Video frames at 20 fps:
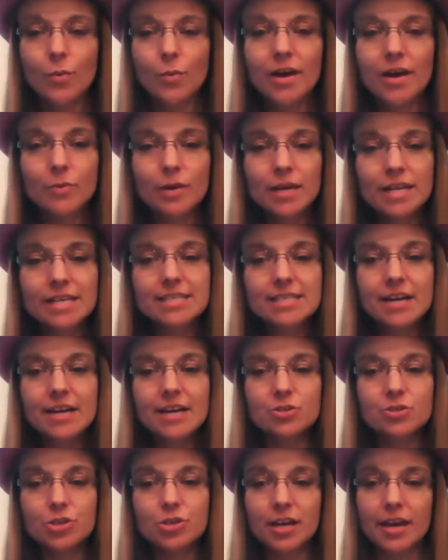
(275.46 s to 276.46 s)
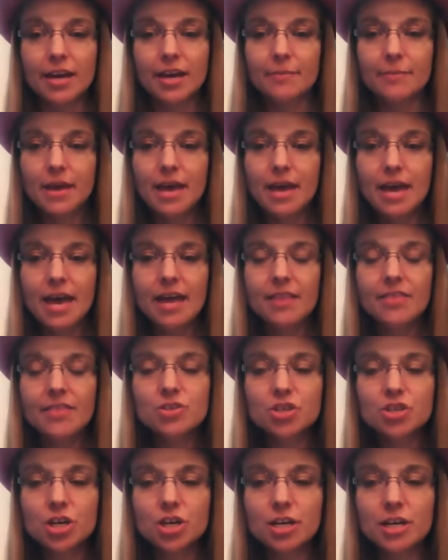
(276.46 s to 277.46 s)
what is that dream,
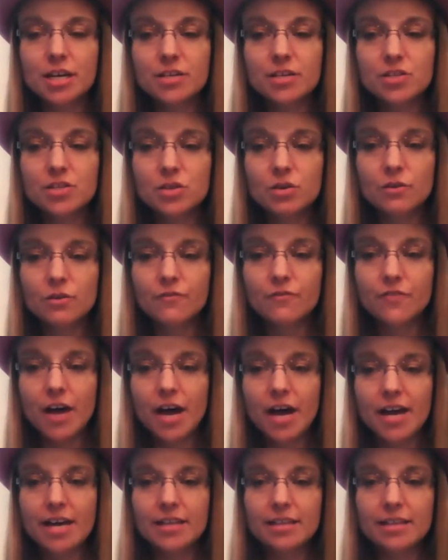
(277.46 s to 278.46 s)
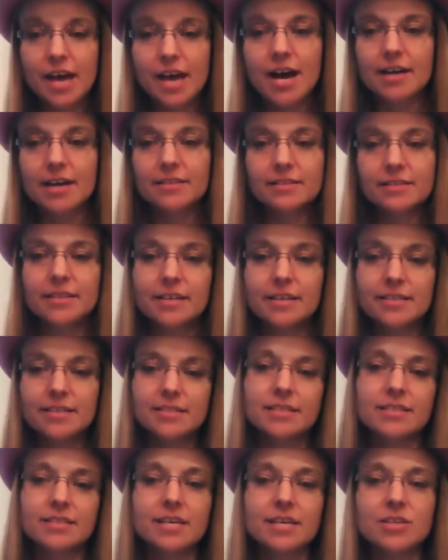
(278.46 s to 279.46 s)
and the journey to find
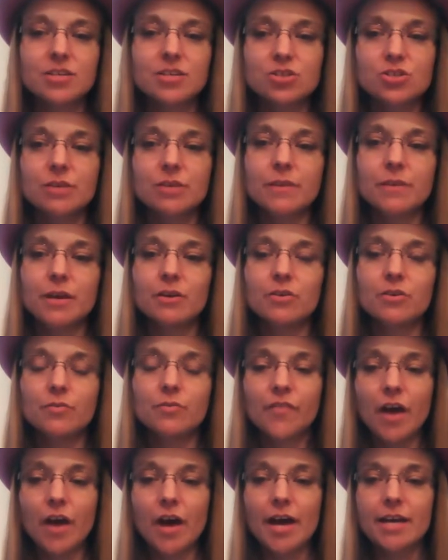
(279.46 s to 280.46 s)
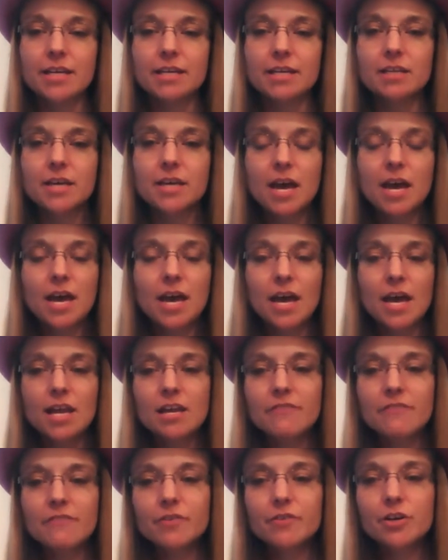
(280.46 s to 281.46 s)
that success dream that you find. And
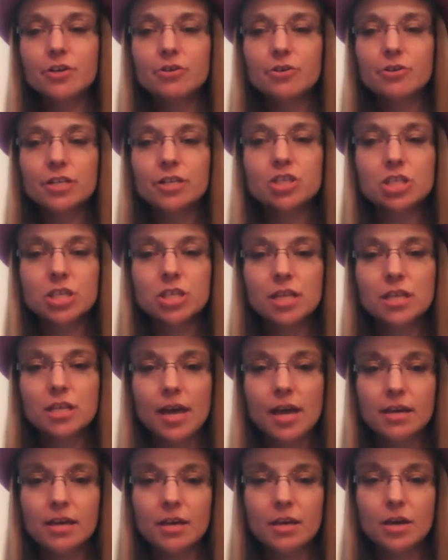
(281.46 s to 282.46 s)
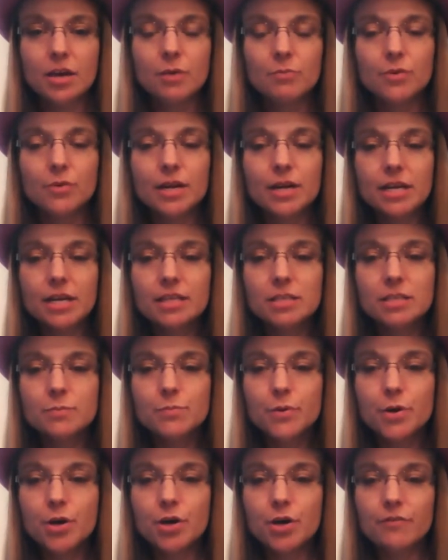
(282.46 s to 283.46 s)
if you're a Christian, like reading this
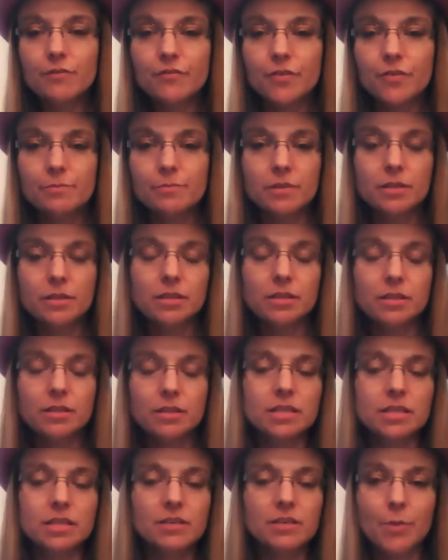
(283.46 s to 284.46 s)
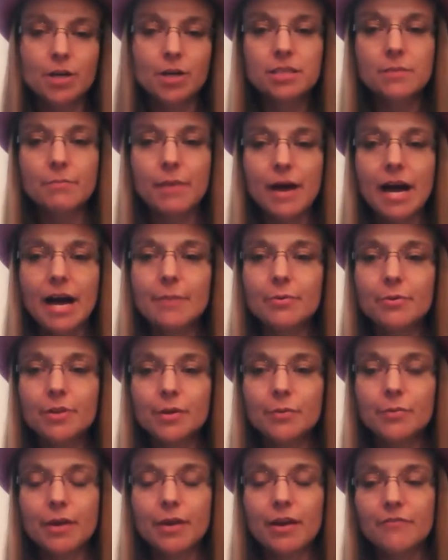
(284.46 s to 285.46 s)
book from different parts of the
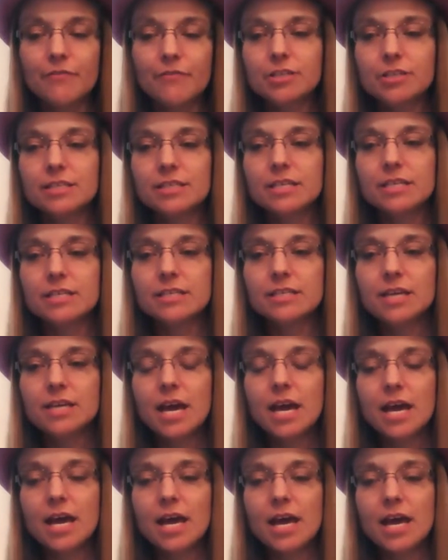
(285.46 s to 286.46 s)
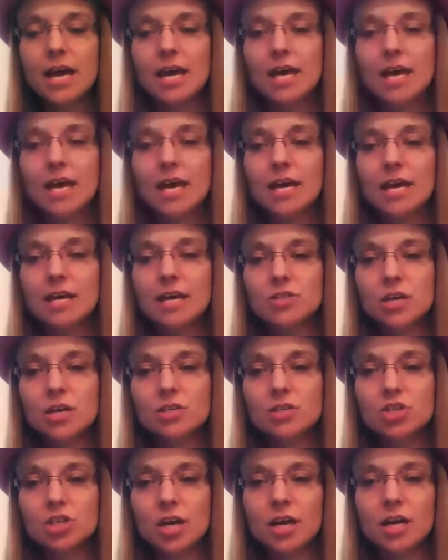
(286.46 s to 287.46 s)
Bible, it references and
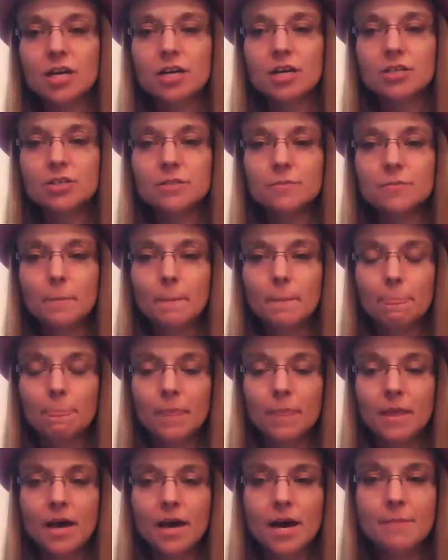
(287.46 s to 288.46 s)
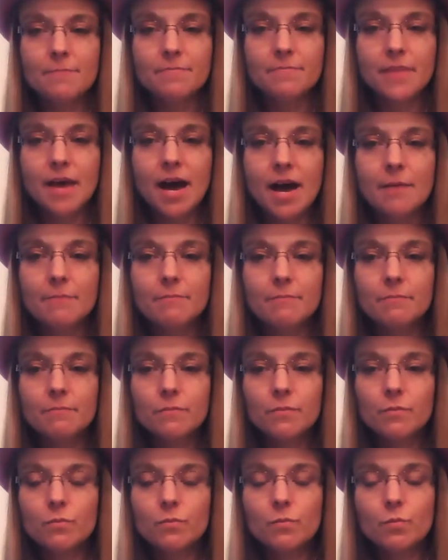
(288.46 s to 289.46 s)
it shares that
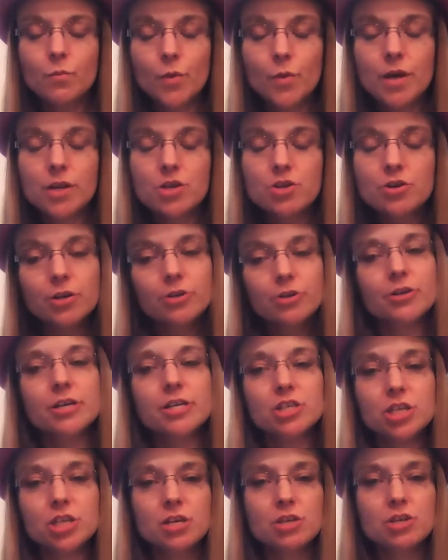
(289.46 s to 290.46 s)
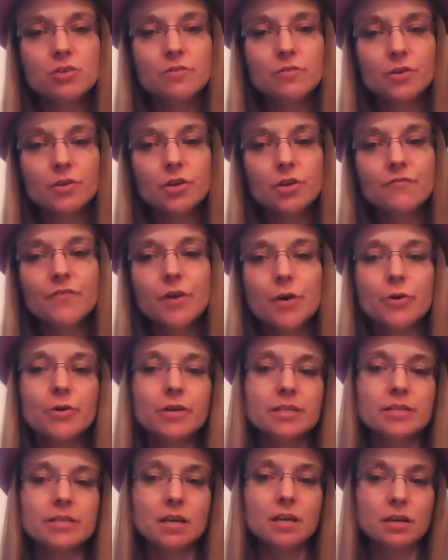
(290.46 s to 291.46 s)
when you're a Christian, your
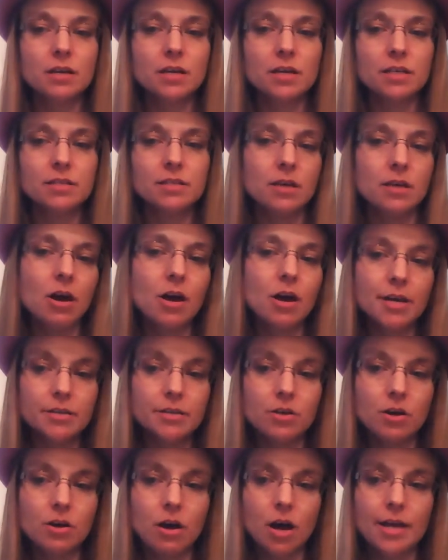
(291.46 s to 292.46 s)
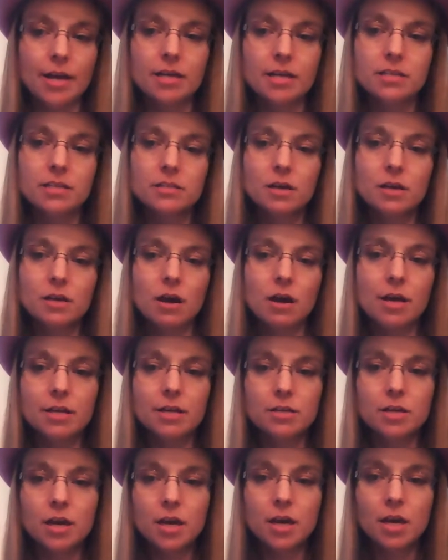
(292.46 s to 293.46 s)
focusing is on God, is on